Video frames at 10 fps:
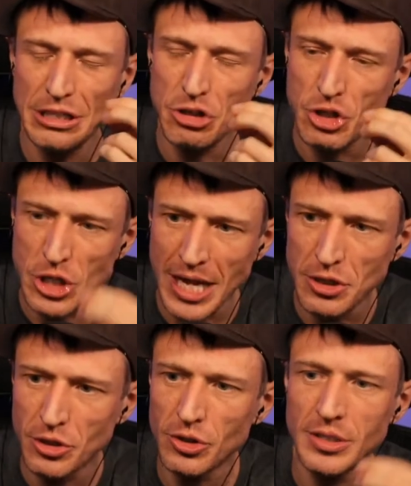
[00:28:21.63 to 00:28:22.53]

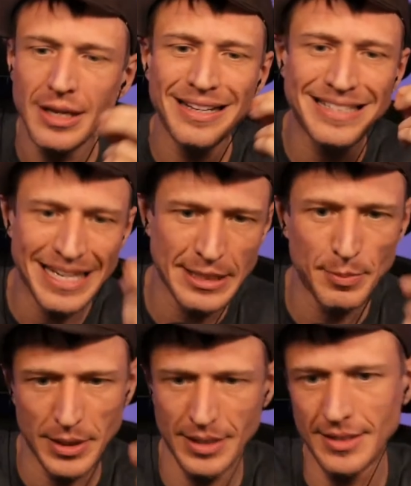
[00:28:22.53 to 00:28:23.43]
engenders
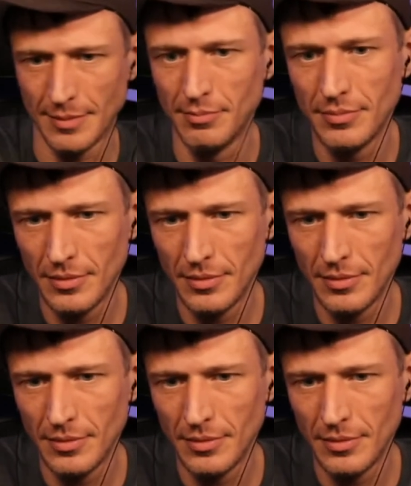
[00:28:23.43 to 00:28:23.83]
despotism,